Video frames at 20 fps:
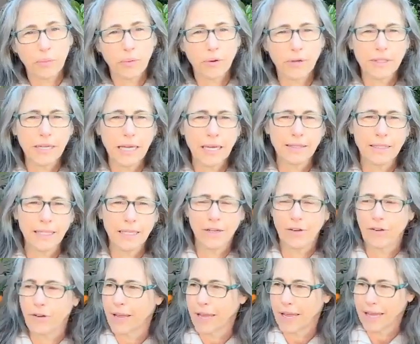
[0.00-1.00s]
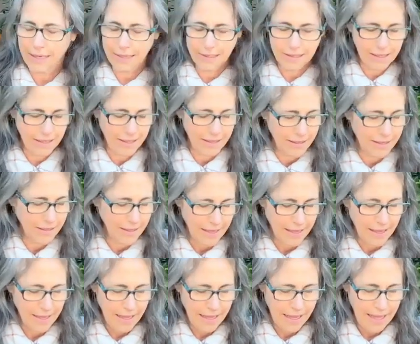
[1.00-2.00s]
protecting your hand.
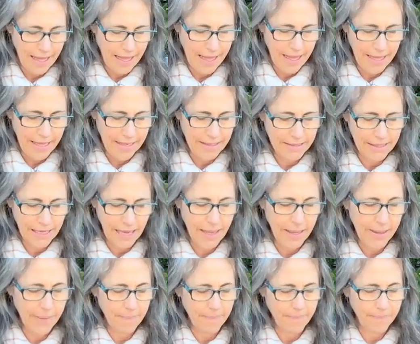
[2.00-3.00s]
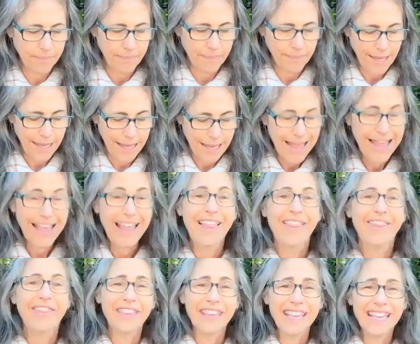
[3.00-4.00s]
And
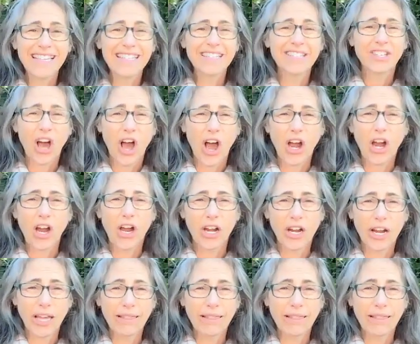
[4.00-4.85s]
these are